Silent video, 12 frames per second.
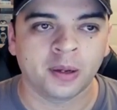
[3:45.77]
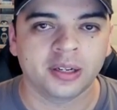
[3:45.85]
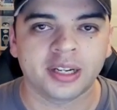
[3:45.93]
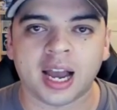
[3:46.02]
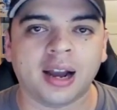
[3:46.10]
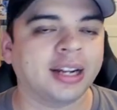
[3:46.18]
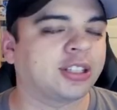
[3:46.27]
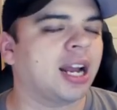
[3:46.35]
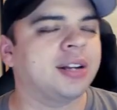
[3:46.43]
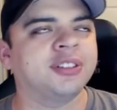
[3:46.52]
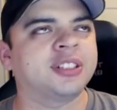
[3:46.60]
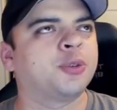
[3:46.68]
Now,
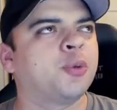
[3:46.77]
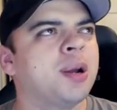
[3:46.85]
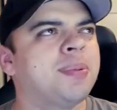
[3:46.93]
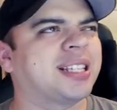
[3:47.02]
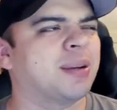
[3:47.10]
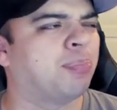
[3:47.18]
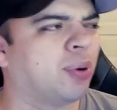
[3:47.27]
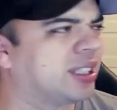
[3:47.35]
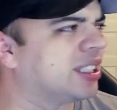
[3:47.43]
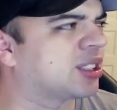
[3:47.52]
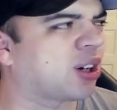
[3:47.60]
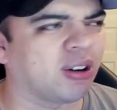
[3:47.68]
it's weird because I pointed
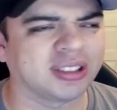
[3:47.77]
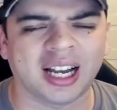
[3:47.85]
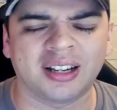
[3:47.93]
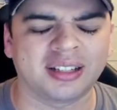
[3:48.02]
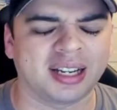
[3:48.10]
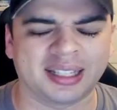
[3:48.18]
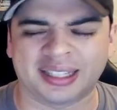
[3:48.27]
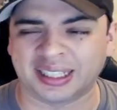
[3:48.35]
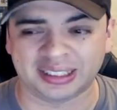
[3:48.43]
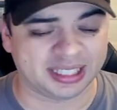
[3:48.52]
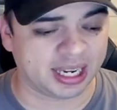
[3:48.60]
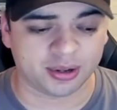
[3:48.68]
these cards out, I think, a
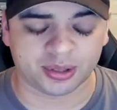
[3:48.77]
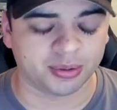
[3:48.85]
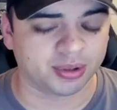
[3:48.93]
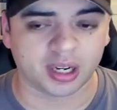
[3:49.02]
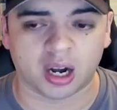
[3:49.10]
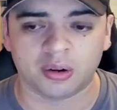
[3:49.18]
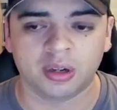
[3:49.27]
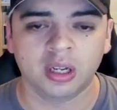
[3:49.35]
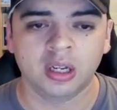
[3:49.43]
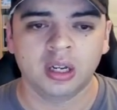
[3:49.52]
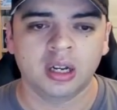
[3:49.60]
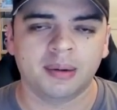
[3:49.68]
day or two ago,
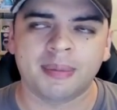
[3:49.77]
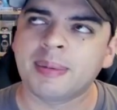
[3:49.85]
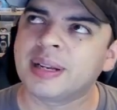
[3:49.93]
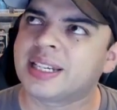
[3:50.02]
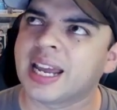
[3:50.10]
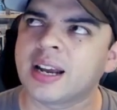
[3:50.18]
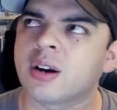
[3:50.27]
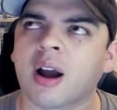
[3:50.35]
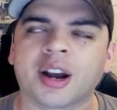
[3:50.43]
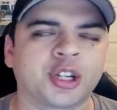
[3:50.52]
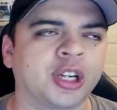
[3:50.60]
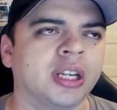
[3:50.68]
maybe a day ago
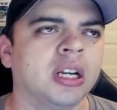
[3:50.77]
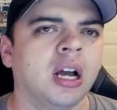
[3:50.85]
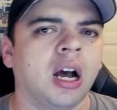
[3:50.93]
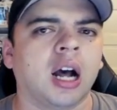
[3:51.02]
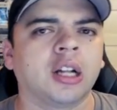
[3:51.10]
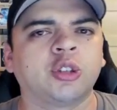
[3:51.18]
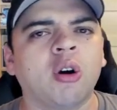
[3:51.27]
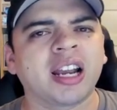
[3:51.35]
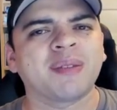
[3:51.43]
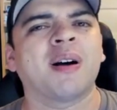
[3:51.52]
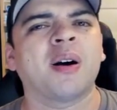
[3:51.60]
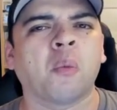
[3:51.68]
actually, talking
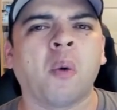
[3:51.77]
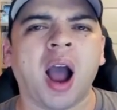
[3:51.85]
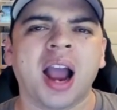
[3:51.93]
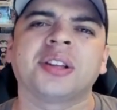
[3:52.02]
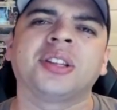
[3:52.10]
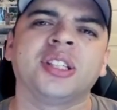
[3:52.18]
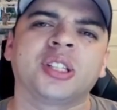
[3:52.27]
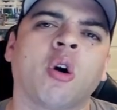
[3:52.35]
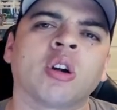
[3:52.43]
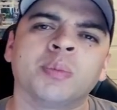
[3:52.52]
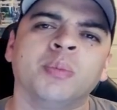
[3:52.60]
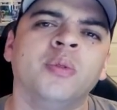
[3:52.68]
about why are these
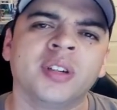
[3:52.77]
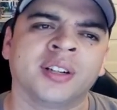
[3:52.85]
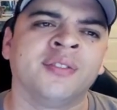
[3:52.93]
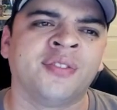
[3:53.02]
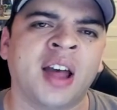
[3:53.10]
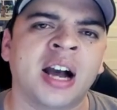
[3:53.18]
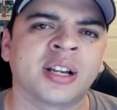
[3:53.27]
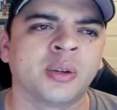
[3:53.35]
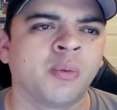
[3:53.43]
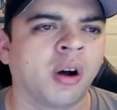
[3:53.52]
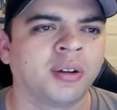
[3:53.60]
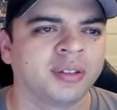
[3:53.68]
cards moving in value.
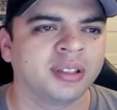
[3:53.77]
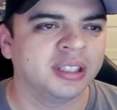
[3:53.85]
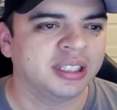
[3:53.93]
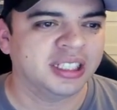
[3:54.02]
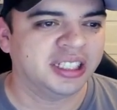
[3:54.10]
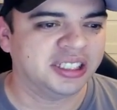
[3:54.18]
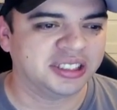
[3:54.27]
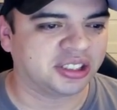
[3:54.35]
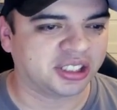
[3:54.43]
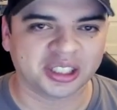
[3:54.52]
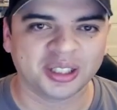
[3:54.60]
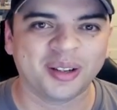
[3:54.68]
Well, just
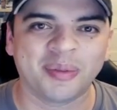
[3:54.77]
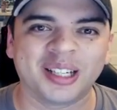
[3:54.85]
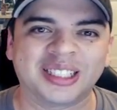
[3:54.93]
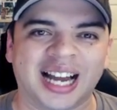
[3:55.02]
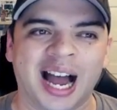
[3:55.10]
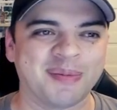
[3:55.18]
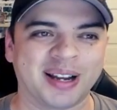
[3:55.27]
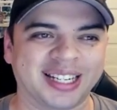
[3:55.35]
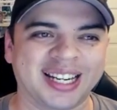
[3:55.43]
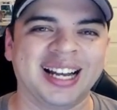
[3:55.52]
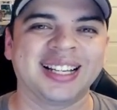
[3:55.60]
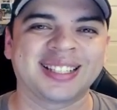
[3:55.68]
took a little bit of time, I
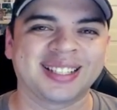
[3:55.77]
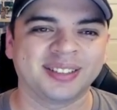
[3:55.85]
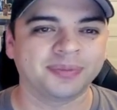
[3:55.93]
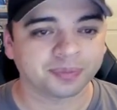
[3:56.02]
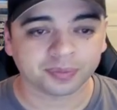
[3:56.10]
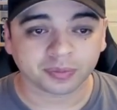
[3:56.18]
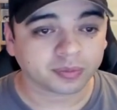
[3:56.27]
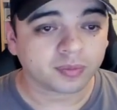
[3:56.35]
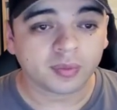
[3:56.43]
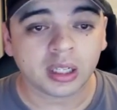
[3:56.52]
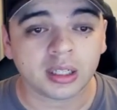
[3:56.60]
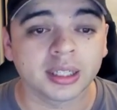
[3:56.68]
guess.
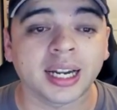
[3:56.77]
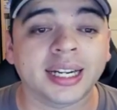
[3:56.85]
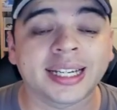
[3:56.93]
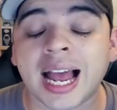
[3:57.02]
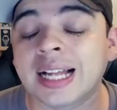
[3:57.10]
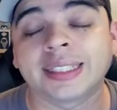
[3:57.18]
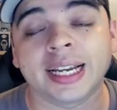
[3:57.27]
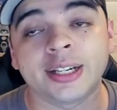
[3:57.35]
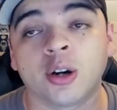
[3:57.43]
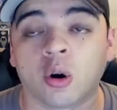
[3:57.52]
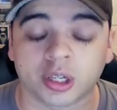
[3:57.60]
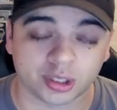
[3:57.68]
Looking at Galatea, the
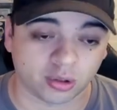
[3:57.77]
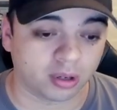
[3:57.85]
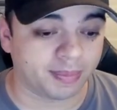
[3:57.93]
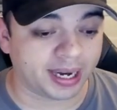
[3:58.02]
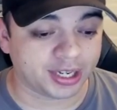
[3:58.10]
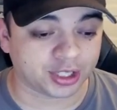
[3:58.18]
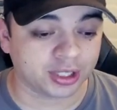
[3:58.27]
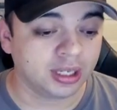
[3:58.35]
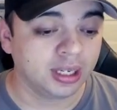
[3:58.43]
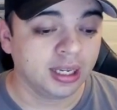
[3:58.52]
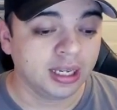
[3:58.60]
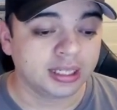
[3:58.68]
Orcust Automation,
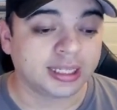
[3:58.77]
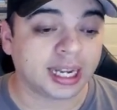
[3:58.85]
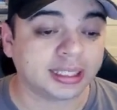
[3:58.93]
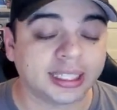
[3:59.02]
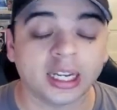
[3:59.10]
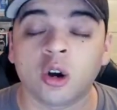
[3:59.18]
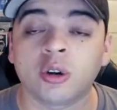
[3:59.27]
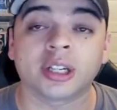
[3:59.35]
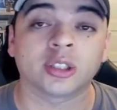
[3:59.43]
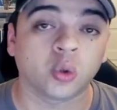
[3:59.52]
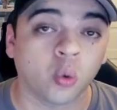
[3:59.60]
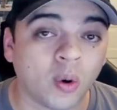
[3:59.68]
Galatea holding a
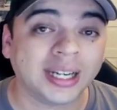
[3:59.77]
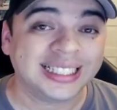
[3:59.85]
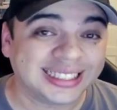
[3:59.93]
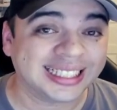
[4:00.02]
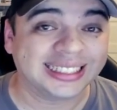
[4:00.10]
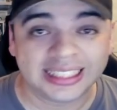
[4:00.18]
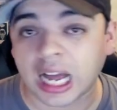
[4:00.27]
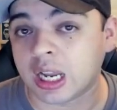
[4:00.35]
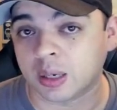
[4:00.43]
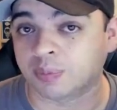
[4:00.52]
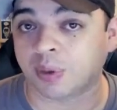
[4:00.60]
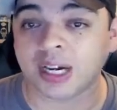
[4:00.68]

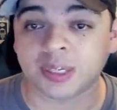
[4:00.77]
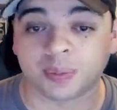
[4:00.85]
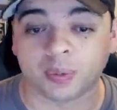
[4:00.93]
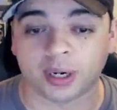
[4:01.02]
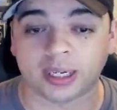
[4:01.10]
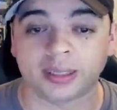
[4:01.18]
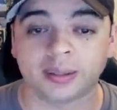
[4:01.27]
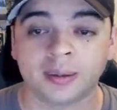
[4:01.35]
$26 price point.